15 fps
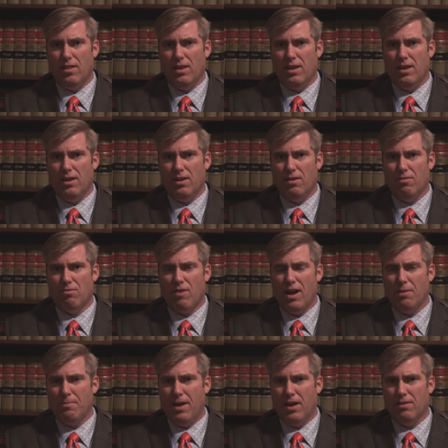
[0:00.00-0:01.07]
the
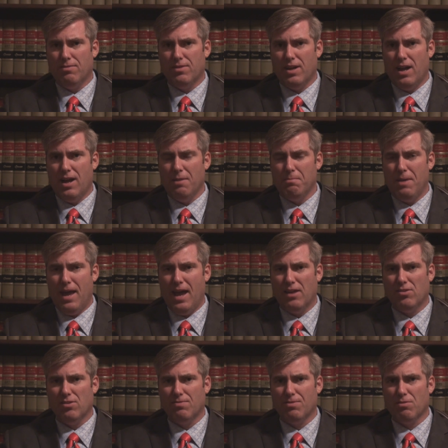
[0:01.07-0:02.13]
right amount of time
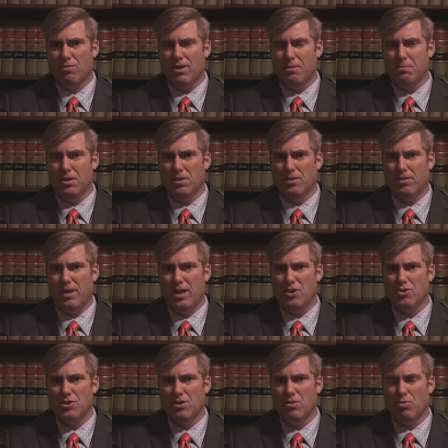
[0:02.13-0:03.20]
passes for
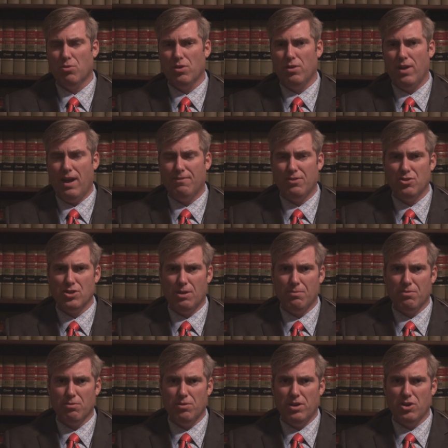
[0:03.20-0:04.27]
rehabilitation or you have to
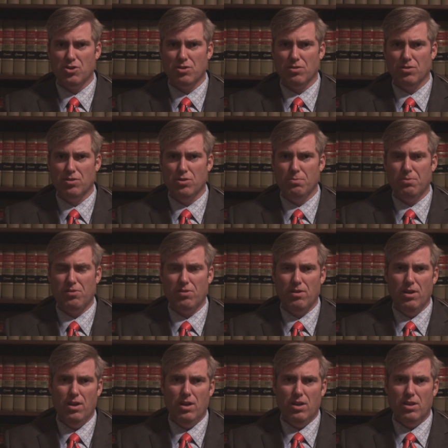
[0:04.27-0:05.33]
jump through additional
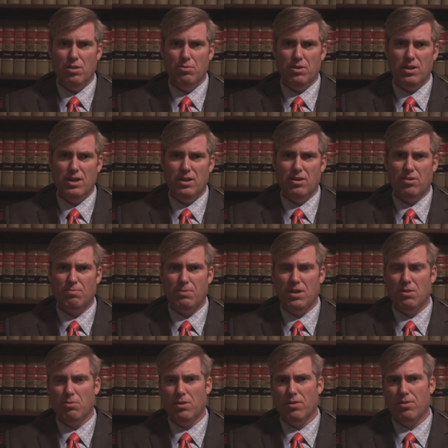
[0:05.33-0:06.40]
hoops, you would need to
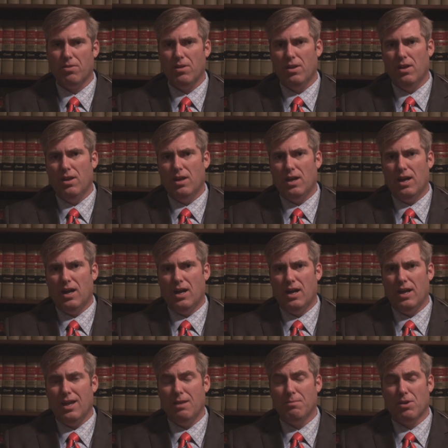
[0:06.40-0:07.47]
speak with
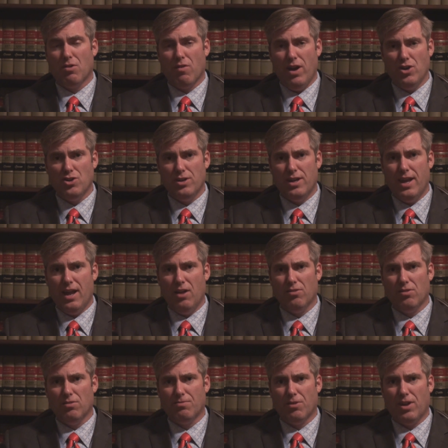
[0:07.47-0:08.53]
Immigration
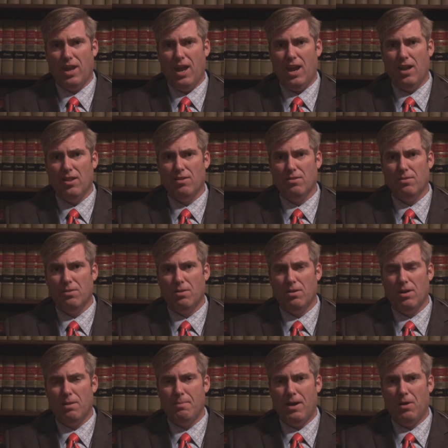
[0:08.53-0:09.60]
Counsel for Canada
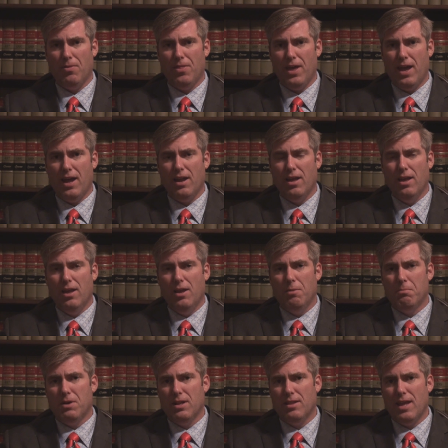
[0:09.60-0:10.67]
about that.
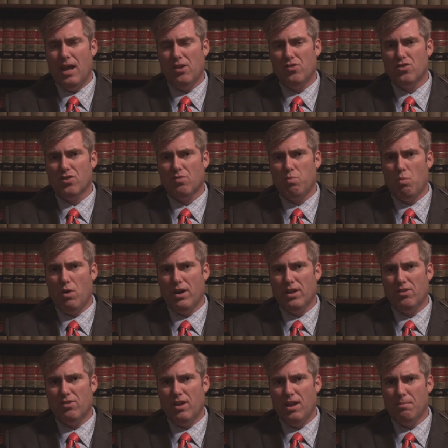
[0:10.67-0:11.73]
But that is just
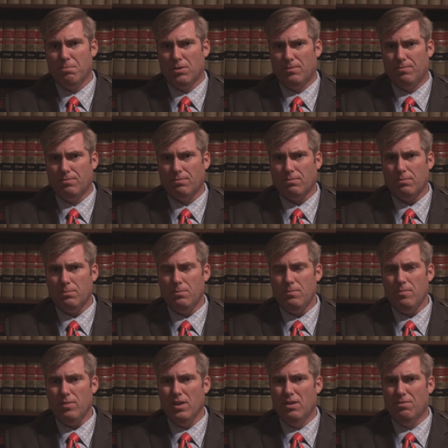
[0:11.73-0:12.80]
one example.
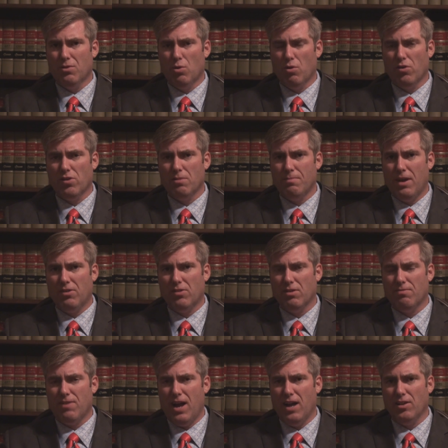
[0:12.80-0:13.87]
Of course,
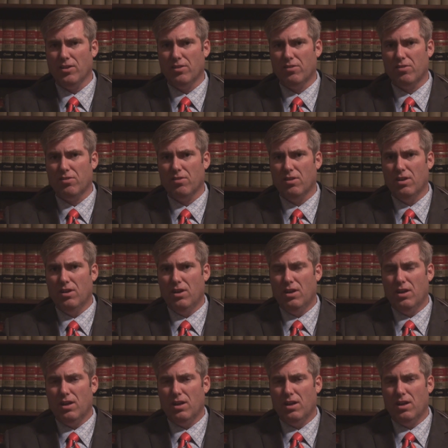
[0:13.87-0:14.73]
domestic violence